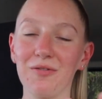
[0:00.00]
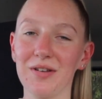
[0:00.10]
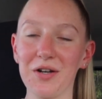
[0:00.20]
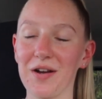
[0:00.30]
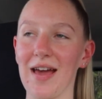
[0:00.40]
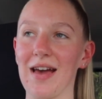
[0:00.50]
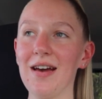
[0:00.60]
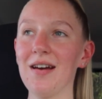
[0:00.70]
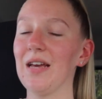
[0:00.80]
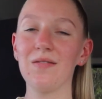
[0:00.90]
I really don't
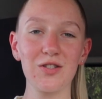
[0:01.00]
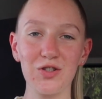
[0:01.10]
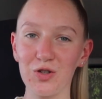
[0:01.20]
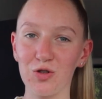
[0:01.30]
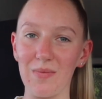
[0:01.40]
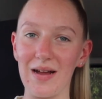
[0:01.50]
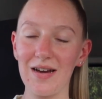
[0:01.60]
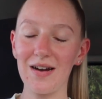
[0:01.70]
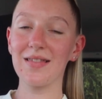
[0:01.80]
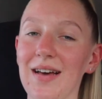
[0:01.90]
care. Even social
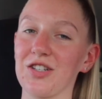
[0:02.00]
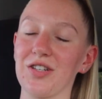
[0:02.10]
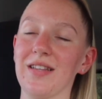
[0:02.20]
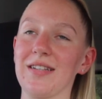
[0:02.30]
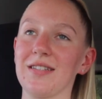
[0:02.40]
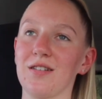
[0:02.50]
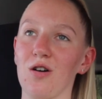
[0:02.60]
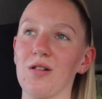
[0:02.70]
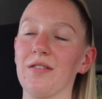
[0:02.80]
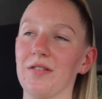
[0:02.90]
media, actually that's a
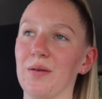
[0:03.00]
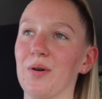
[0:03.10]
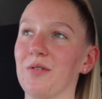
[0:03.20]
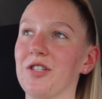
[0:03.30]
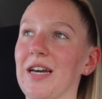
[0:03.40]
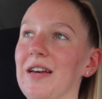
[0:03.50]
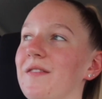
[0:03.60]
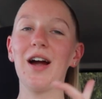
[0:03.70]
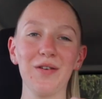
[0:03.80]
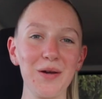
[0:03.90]
goal I really want to
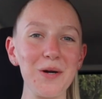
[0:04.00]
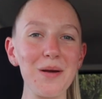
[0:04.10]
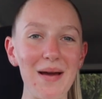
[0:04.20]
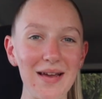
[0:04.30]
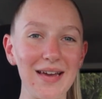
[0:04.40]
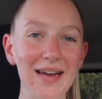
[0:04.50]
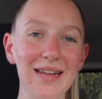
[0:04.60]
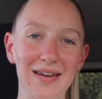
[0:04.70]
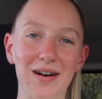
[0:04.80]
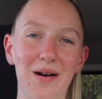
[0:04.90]
achieve. I really want to make an
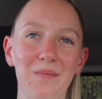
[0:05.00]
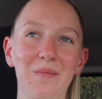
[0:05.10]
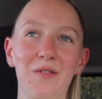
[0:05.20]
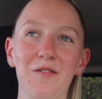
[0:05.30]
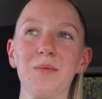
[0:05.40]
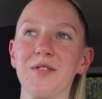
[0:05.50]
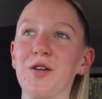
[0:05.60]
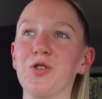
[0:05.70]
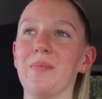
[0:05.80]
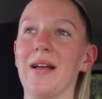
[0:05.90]
income from
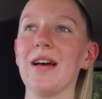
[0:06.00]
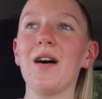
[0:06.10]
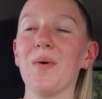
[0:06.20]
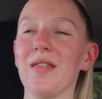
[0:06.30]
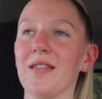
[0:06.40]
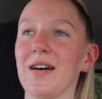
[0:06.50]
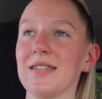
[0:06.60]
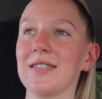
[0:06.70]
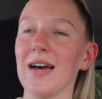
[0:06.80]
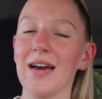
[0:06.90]
social media, whether
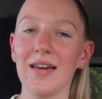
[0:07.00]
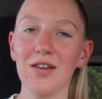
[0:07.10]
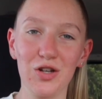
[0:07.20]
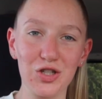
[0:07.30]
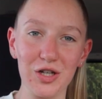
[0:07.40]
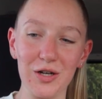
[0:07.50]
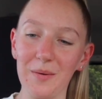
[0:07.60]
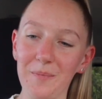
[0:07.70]
that's like YouTube